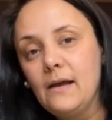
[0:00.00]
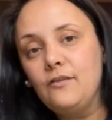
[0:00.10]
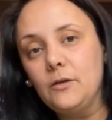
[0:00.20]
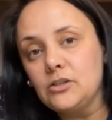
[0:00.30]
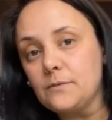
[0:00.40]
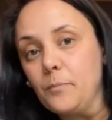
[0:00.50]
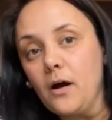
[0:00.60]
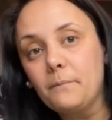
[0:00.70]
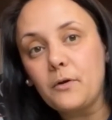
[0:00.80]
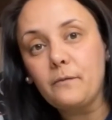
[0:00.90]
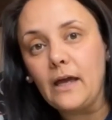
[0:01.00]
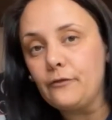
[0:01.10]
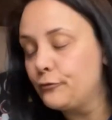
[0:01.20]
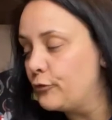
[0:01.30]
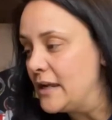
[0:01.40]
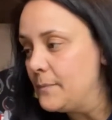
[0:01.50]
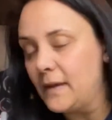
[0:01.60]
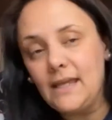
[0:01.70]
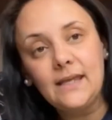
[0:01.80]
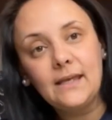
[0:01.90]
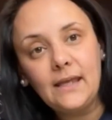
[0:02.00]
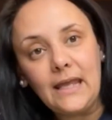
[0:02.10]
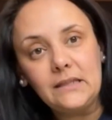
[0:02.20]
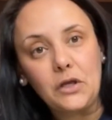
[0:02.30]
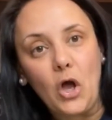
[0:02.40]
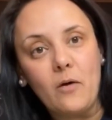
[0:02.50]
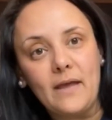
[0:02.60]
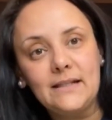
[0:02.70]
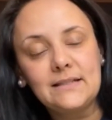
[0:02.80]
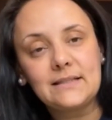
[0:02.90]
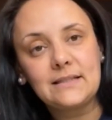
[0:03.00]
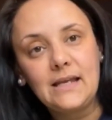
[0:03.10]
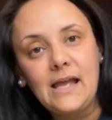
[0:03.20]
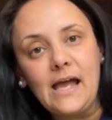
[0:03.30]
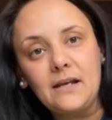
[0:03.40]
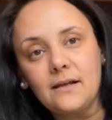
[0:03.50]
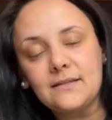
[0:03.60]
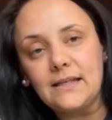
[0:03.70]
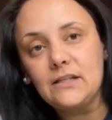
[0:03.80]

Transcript: if you just pop freebie in the comments and I'll send